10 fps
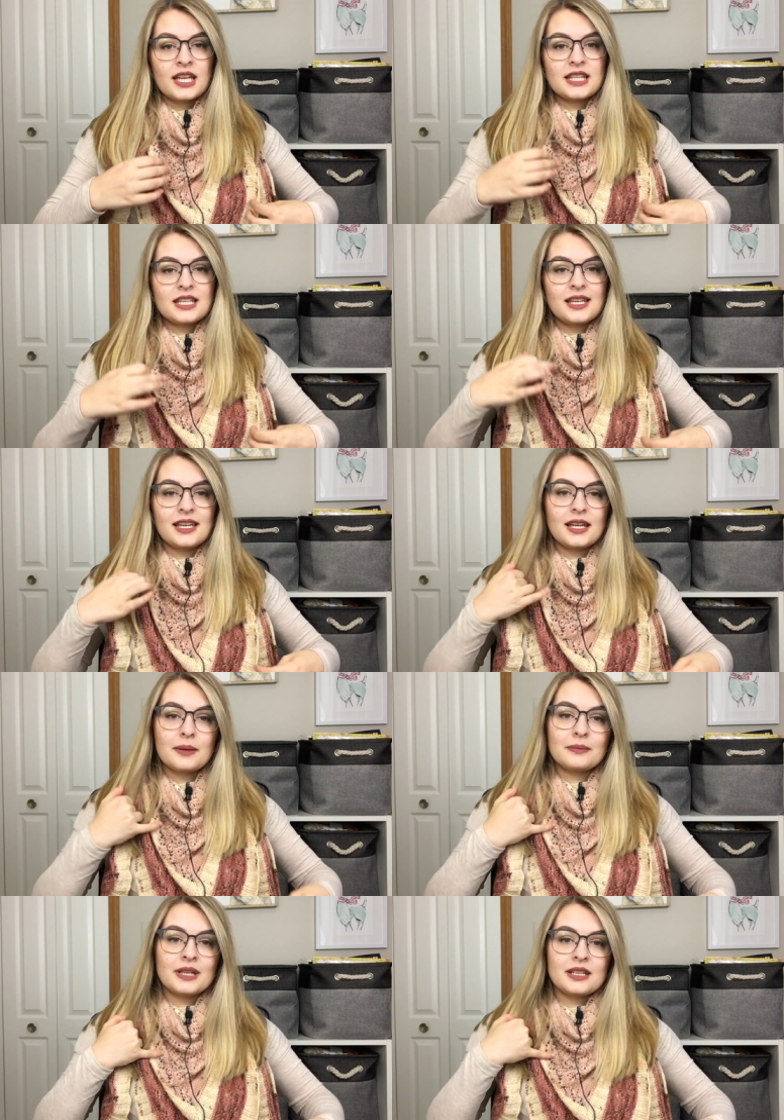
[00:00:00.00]
The
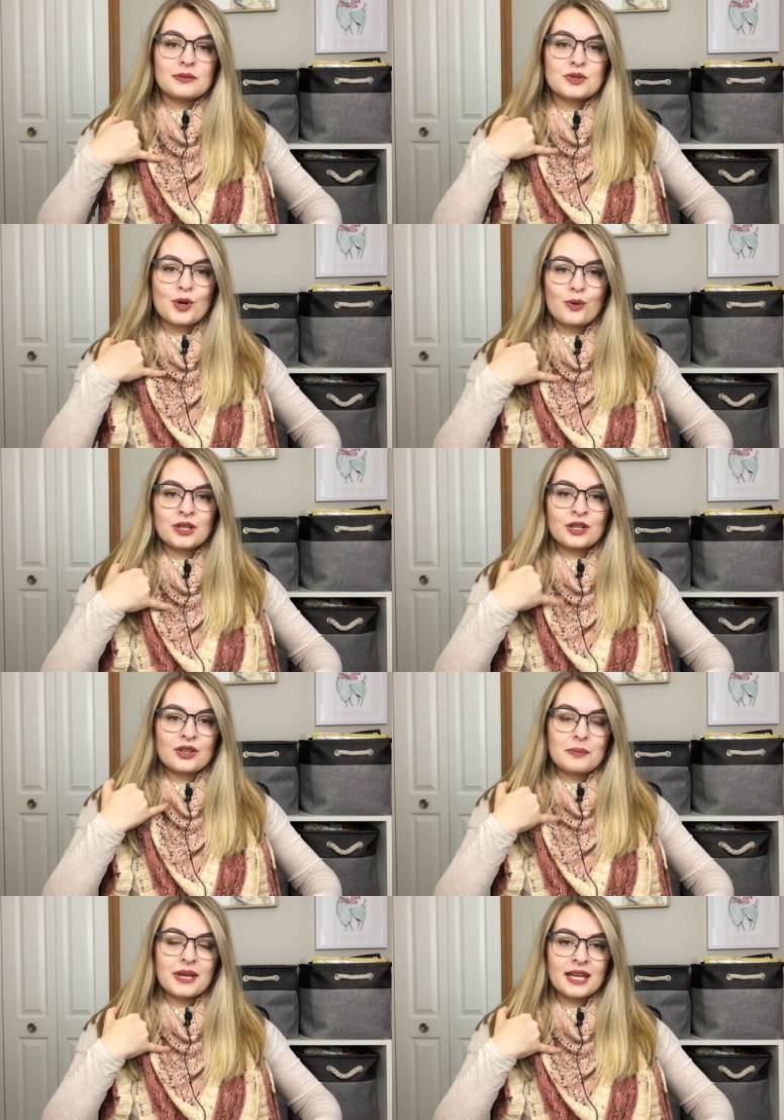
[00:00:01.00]
medium tone here,
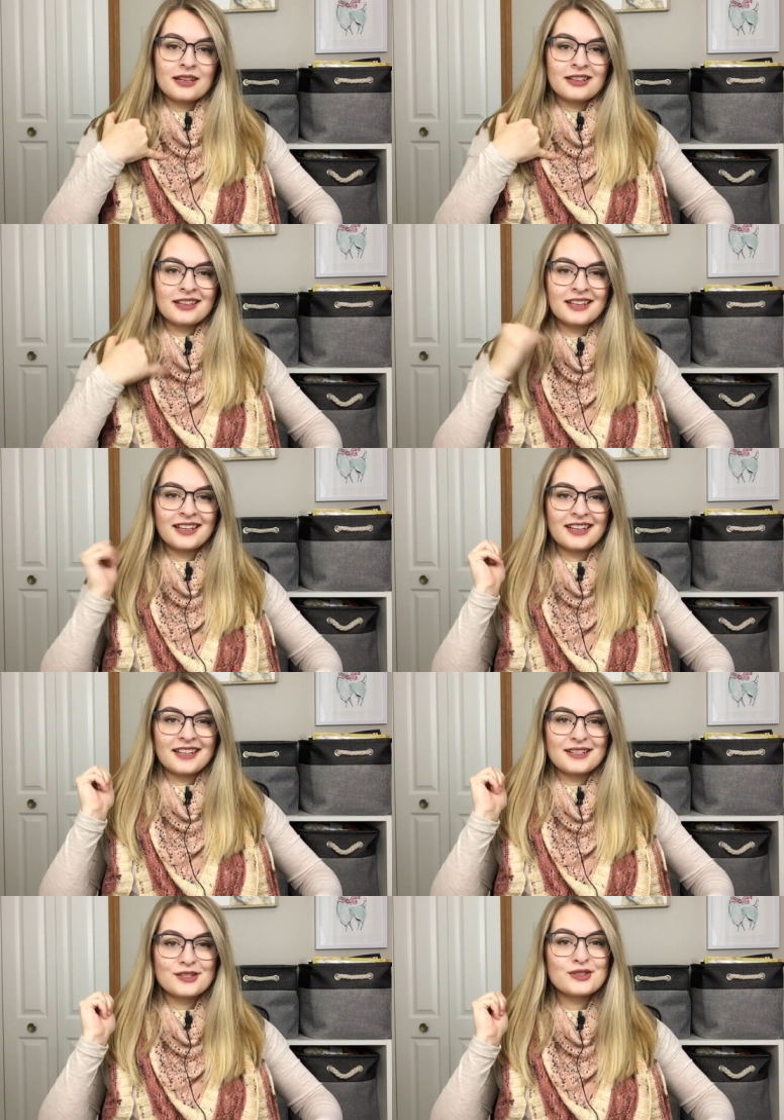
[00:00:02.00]
the pink,
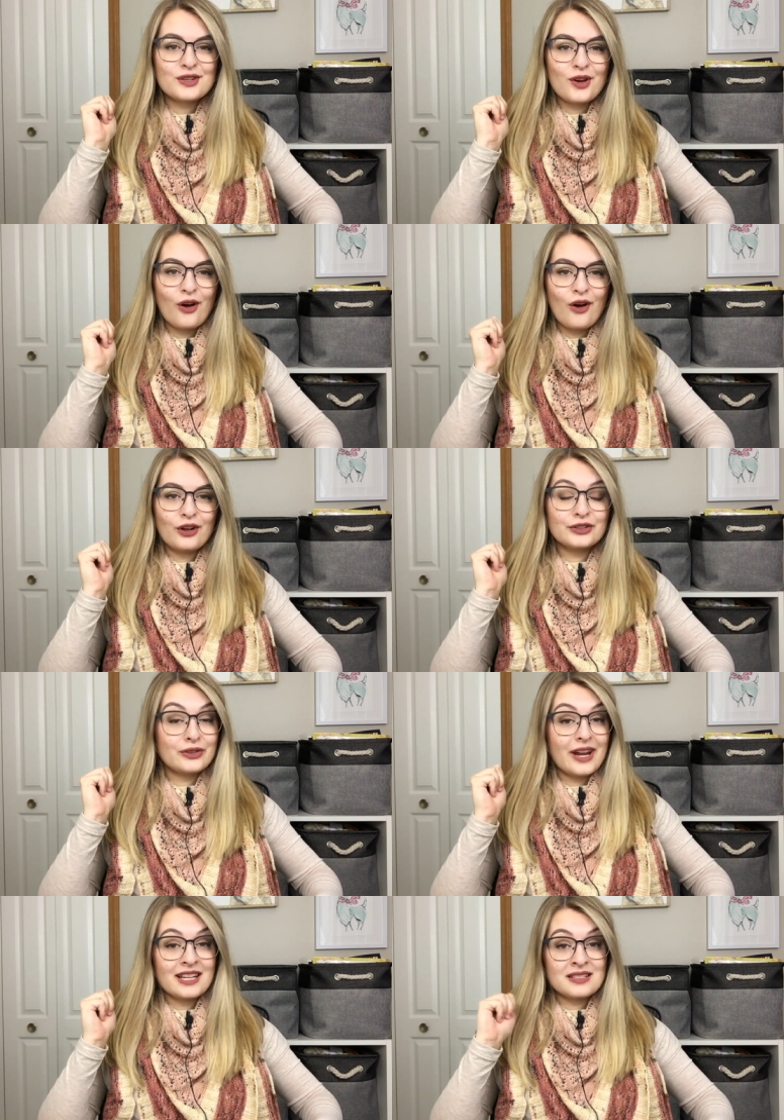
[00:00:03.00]
is called
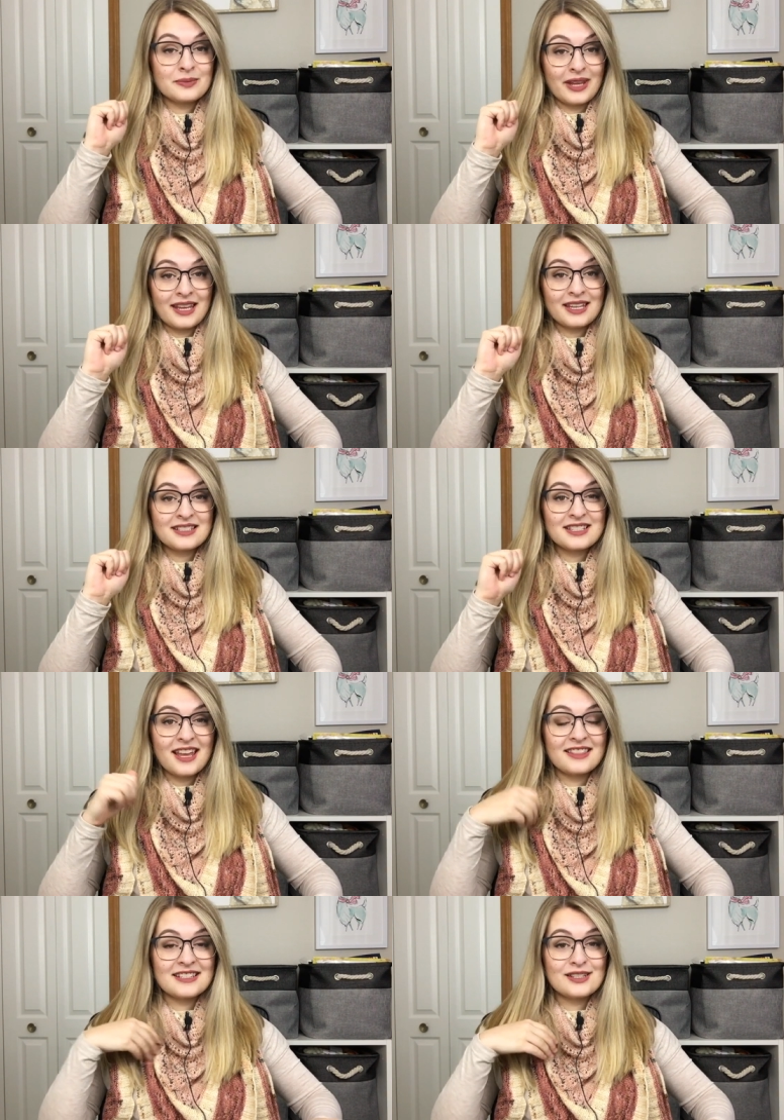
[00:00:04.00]
Granny's Blanket,
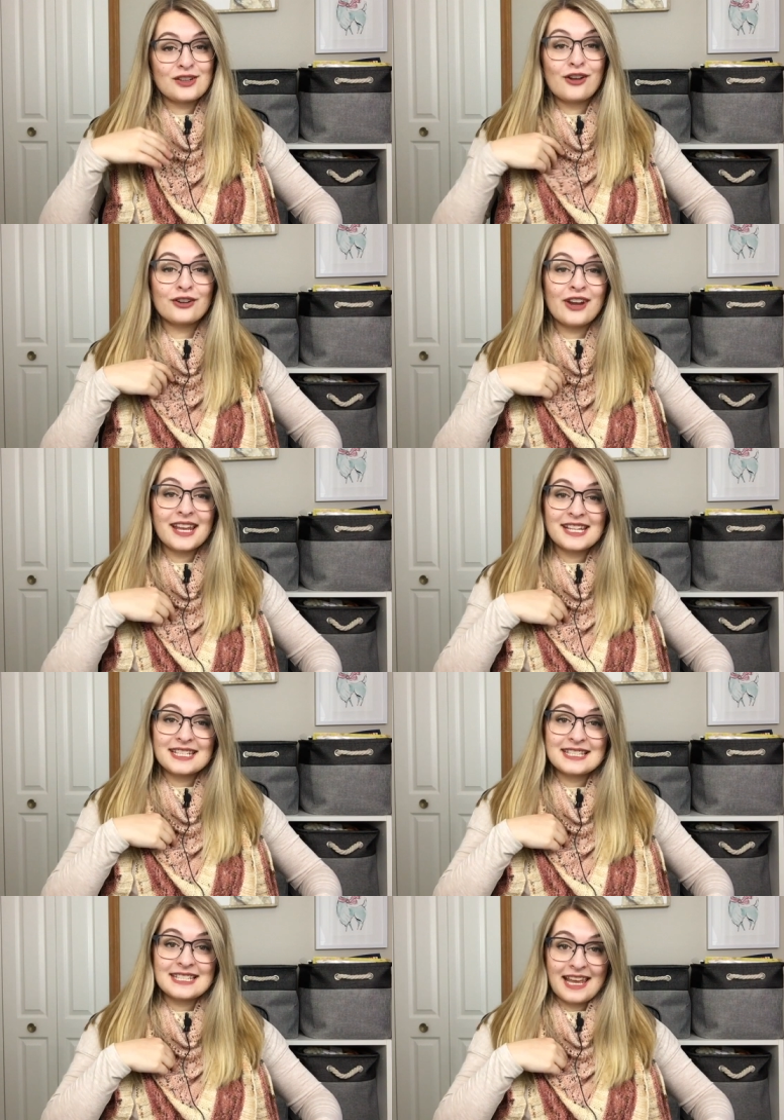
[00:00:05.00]
and this is on her
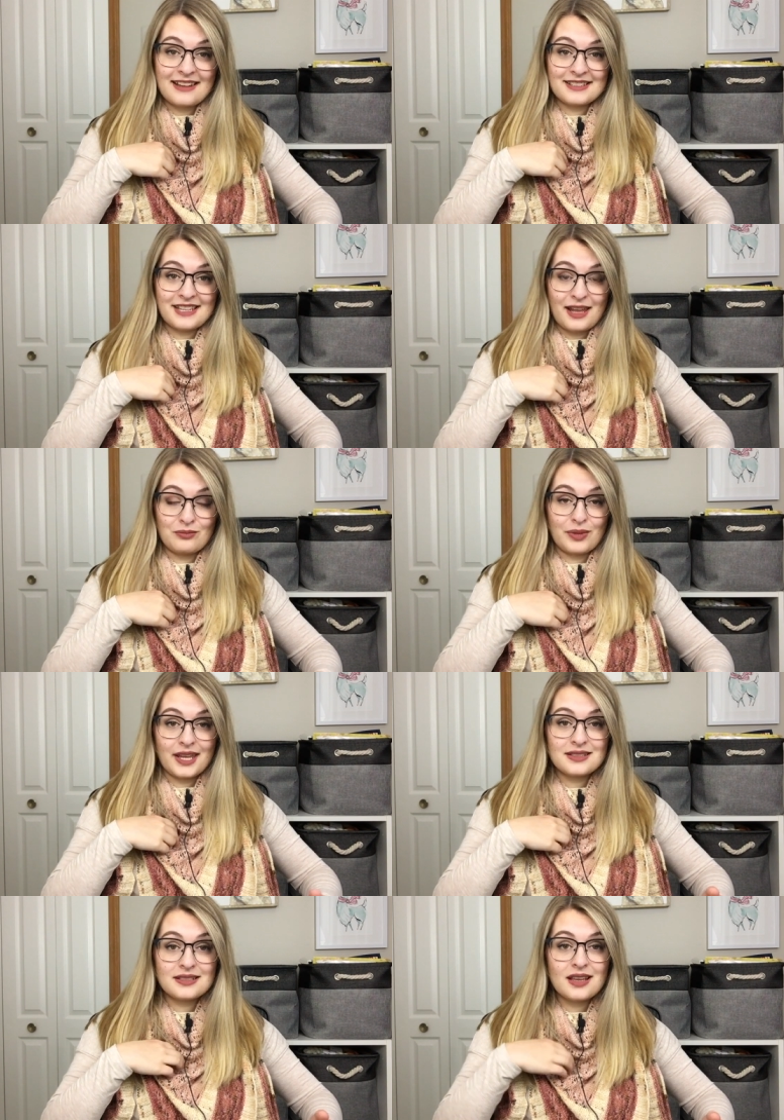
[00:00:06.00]
80-10-10
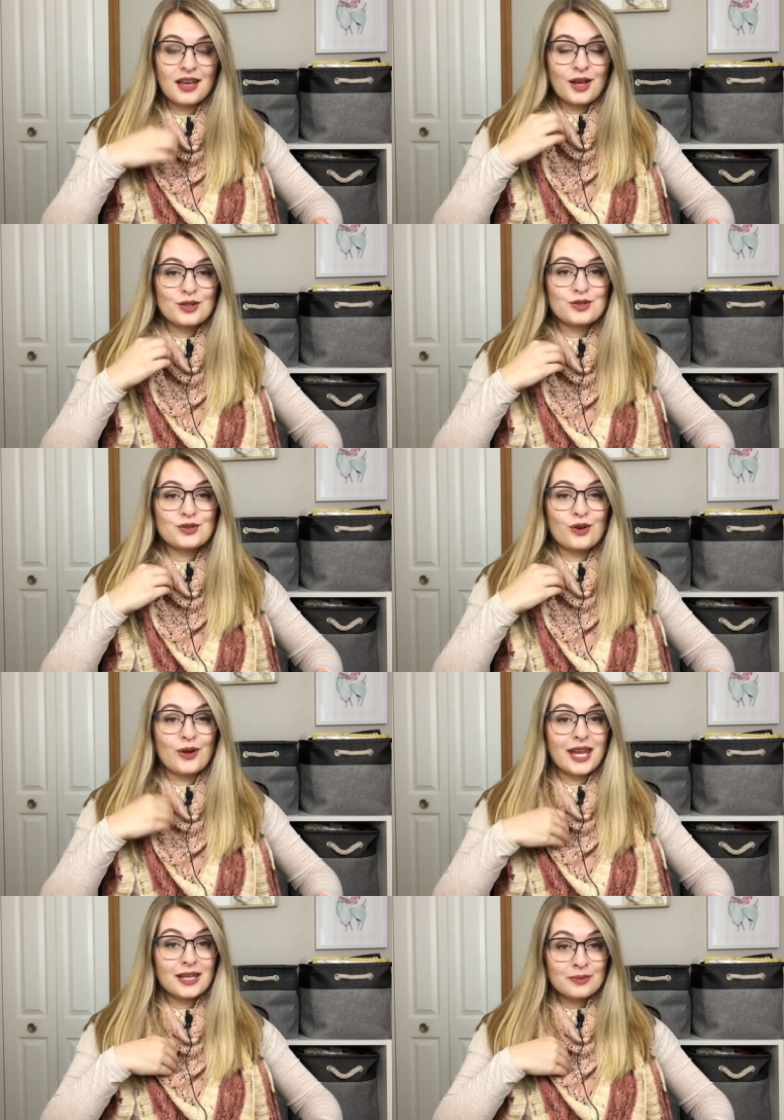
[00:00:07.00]
base. So
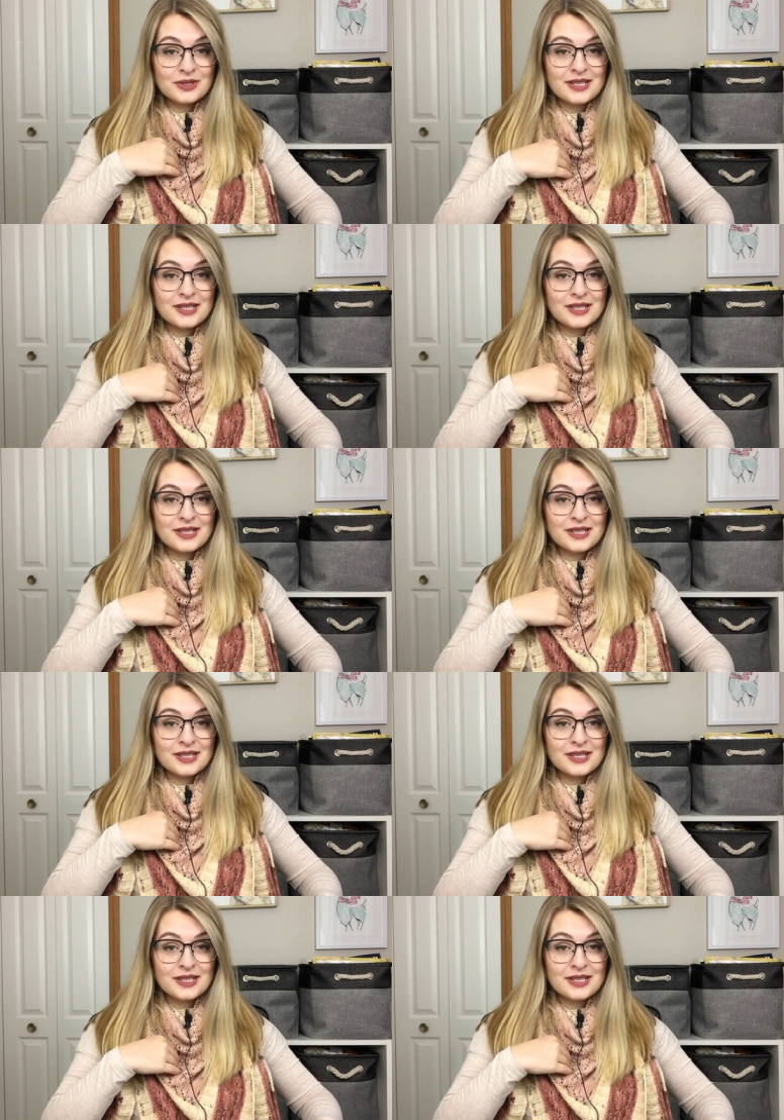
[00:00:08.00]
80%